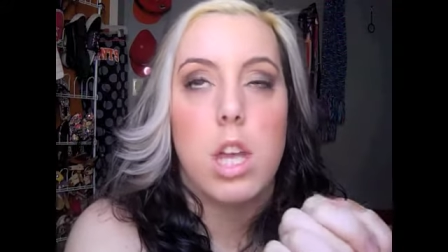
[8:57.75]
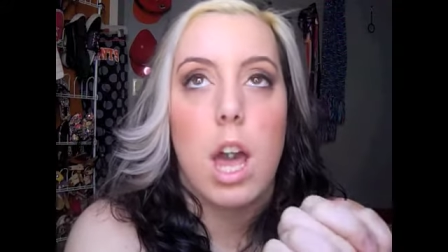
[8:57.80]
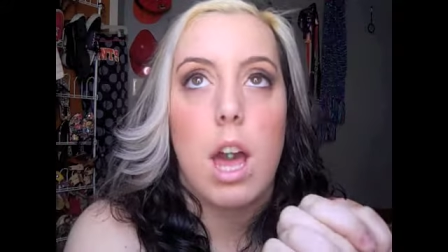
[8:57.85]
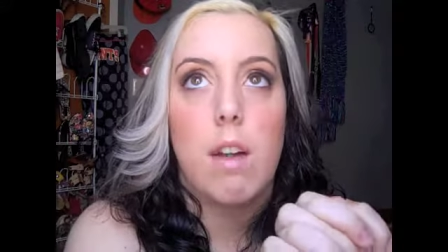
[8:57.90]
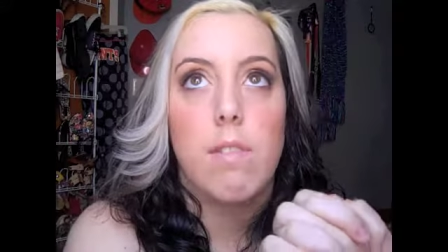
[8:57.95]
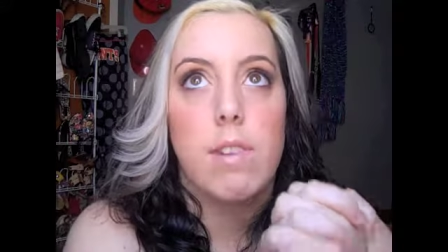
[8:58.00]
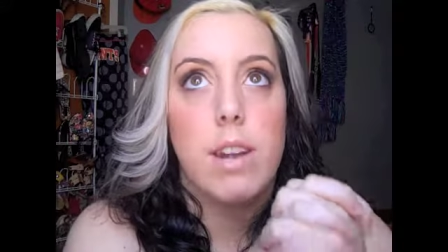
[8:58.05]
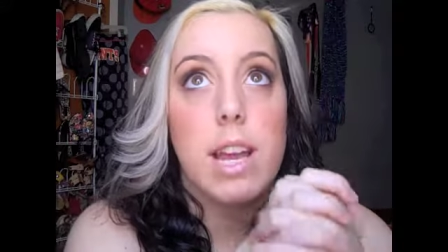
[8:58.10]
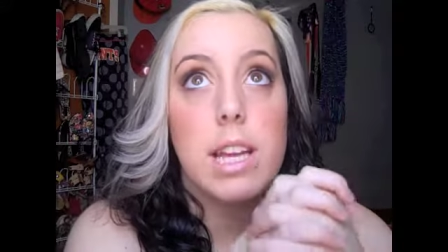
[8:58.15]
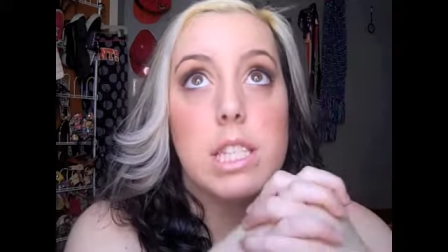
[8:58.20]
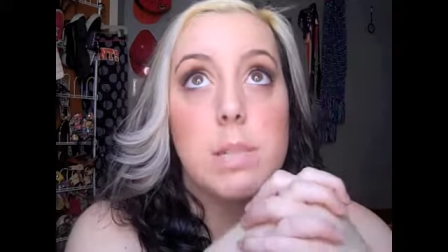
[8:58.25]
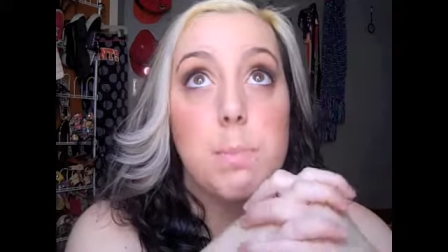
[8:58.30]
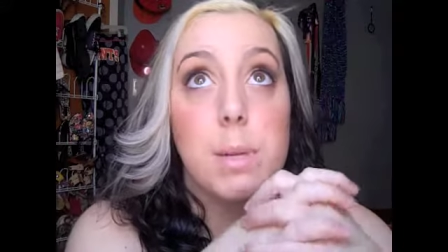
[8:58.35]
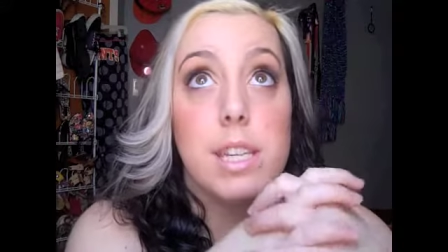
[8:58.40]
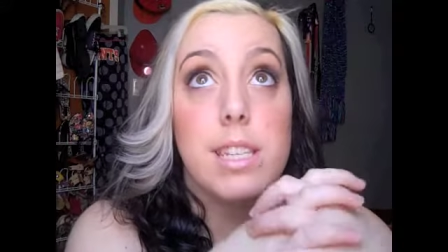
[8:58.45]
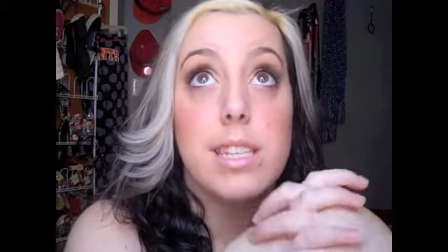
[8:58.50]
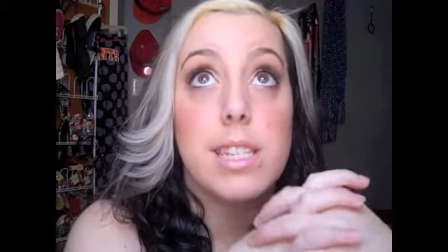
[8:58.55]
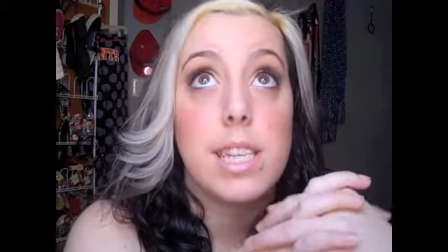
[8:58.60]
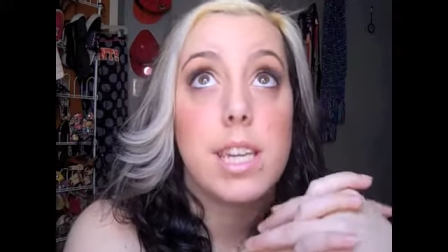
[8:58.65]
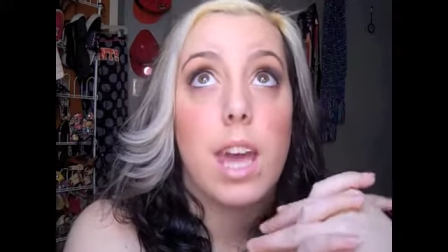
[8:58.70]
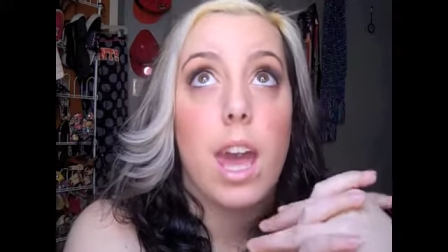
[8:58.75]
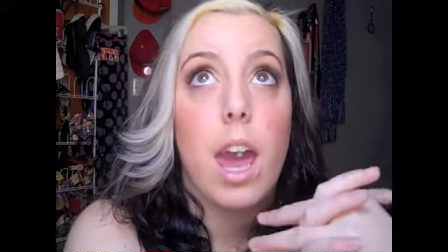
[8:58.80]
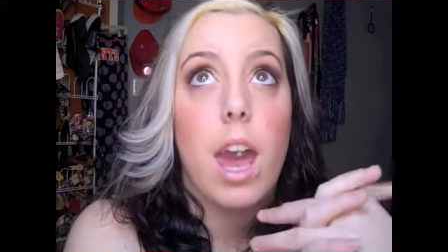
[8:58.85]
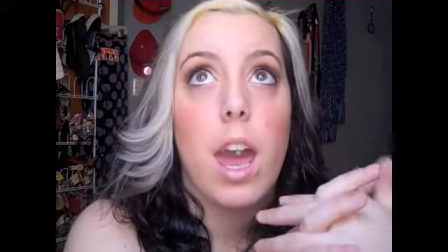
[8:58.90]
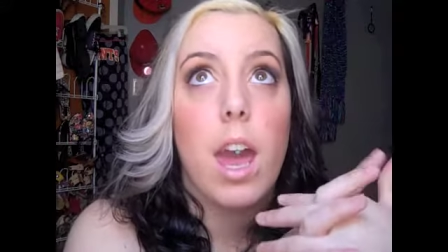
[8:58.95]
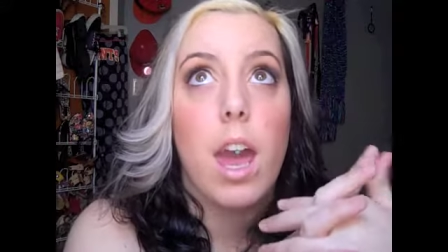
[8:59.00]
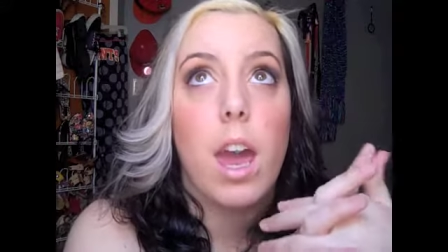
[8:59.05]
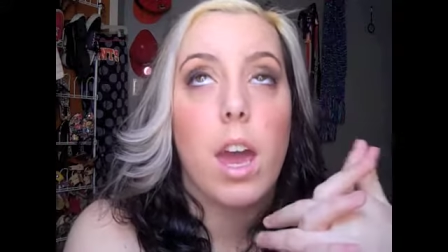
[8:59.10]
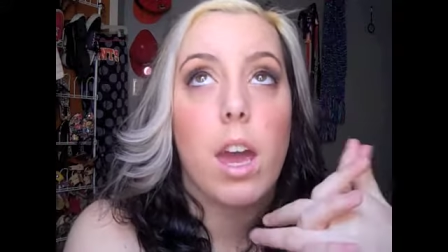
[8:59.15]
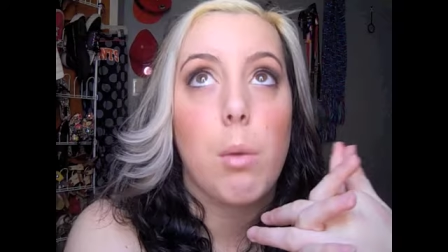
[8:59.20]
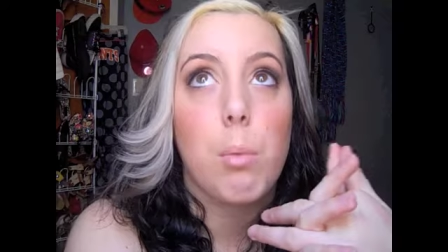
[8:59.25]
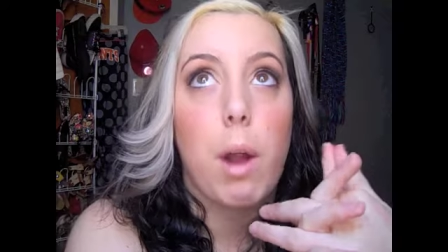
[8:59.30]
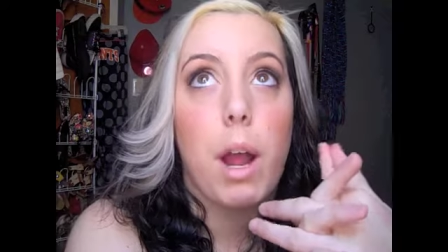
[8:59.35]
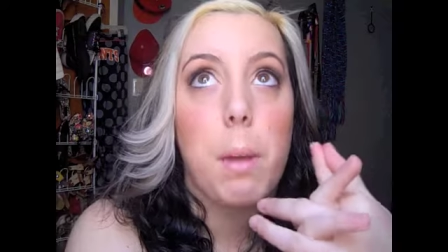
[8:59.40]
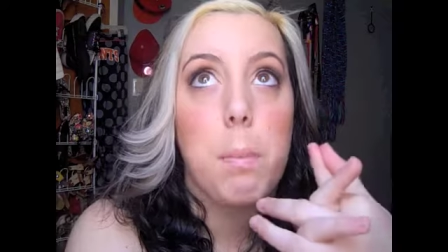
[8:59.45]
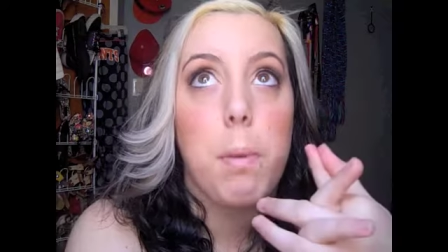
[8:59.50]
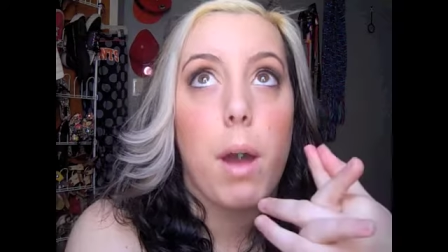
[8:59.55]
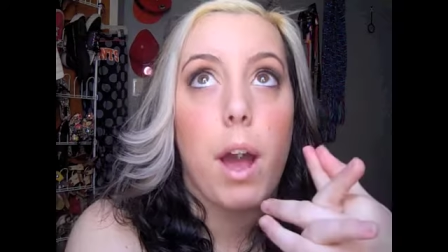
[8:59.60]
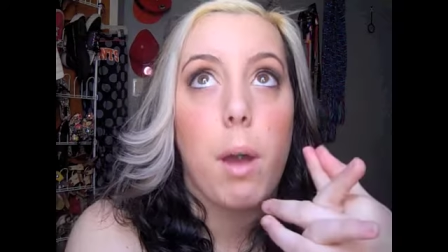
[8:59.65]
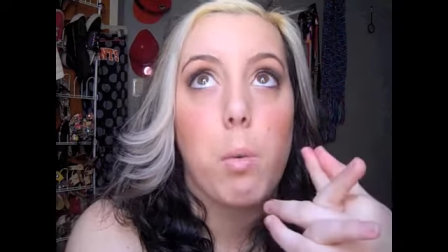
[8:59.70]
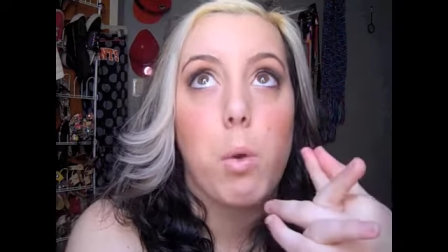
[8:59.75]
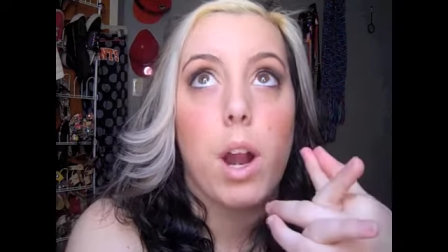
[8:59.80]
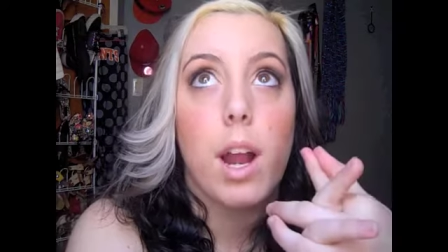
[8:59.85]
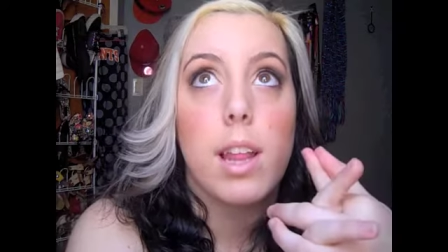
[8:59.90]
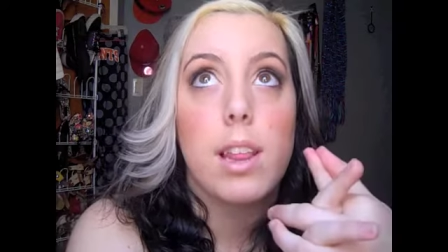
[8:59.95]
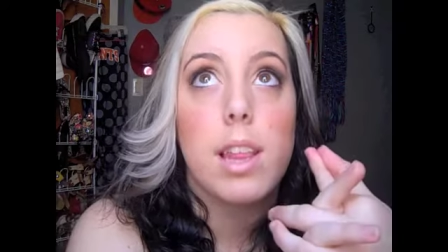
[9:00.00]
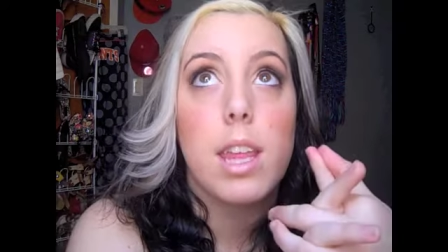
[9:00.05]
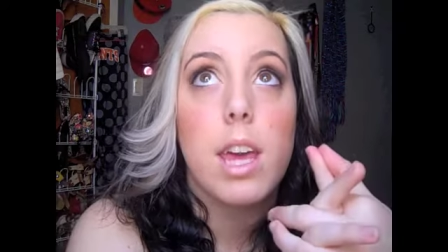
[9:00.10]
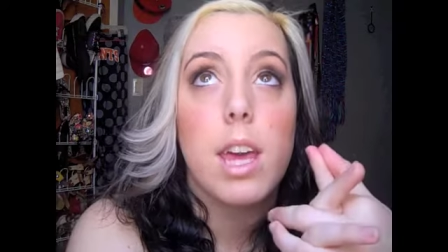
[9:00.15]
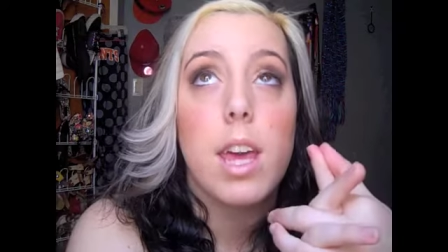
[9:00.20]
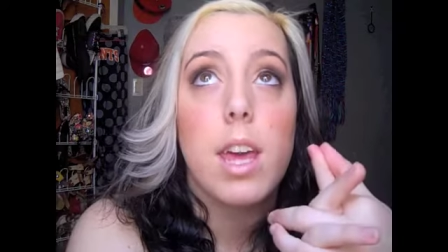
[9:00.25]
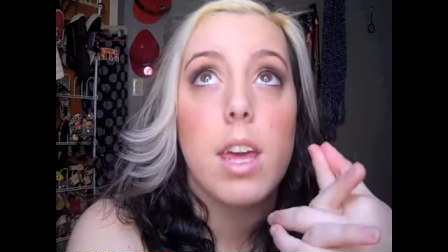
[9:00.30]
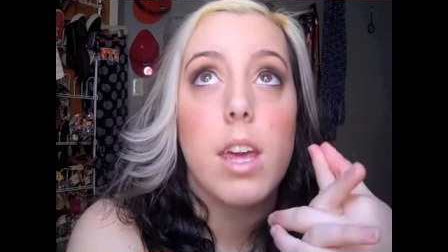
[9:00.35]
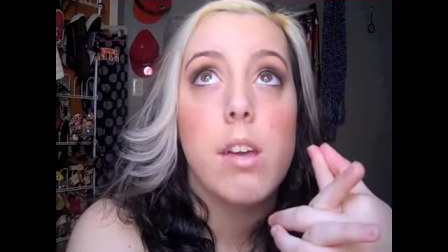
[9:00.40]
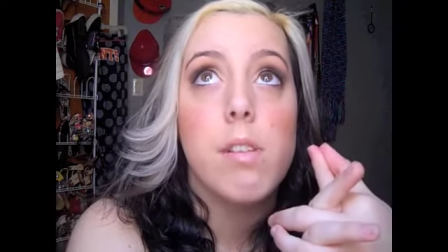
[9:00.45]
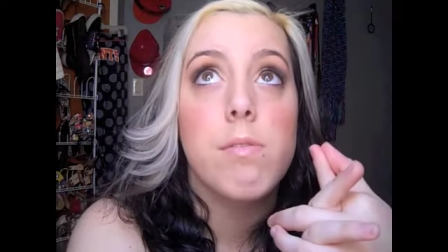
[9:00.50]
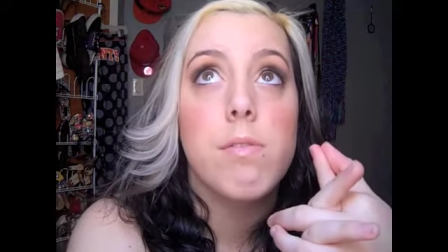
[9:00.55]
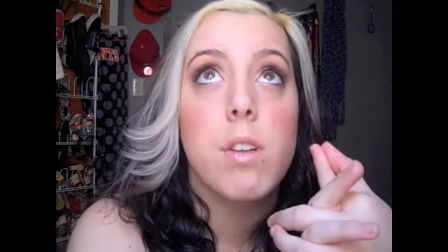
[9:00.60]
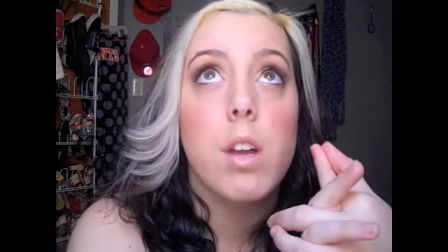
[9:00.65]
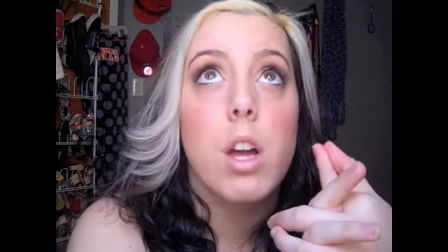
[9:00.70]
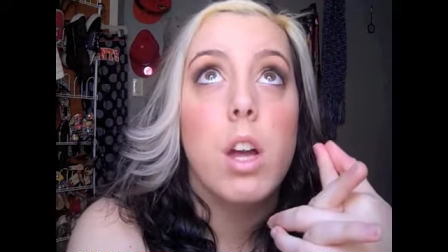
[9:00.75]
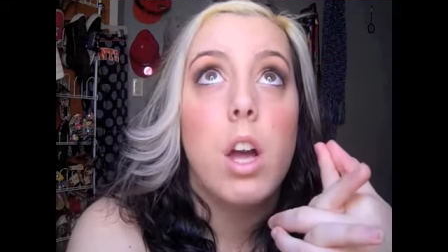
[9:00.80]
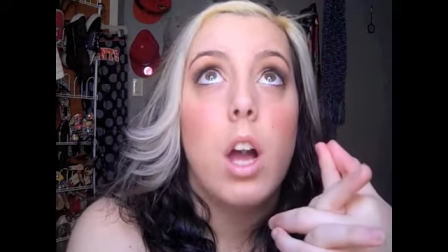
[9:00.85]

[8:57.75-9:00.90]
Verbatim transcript: I have an SPCA right by where I live,